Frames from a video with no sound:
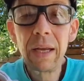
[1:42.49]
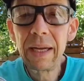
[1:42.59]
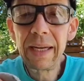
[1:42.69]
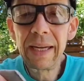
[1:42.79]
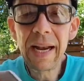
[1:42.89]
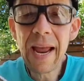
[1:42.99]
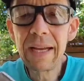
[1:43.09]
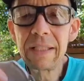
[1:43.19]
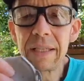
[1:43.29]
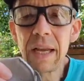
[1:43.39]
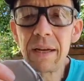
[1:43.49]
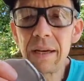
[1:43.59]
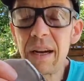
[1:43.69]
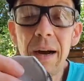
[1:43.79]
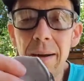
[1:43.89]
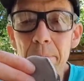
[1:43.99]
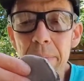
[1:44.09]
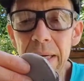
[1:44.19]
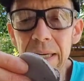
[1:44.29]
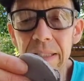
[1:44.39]
It has a
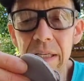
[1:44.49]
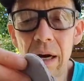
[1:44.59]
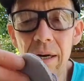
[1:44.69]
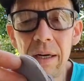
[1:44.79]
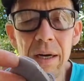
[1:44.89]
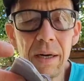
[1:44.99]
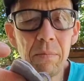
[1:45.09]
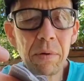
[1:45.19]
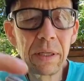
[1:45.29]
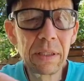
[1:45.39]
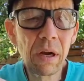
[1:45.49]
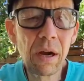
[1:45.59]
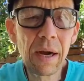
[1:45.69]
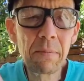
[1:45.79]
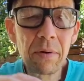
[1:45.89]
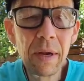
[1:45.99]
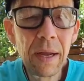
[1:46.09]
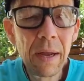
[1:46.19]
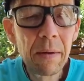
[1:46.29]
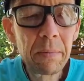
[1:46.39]
big tongue up on top,
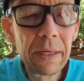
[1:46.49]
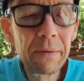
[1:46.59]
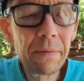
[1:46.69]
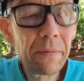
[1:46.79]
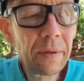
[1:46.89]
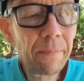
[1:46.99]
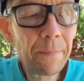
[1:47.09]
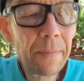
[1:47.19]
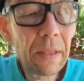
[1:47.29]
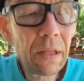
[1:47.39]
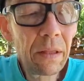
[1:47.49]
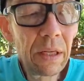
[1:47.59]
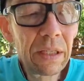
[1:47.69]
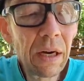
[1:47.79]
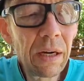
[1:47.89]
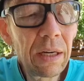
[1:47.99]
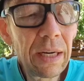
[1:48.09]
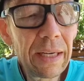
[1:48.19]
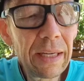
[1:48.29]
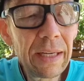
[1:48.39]
but if the tongue
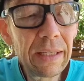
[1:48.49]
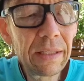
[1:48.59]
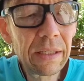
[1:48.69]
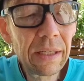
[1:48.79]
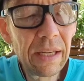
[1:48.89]
is,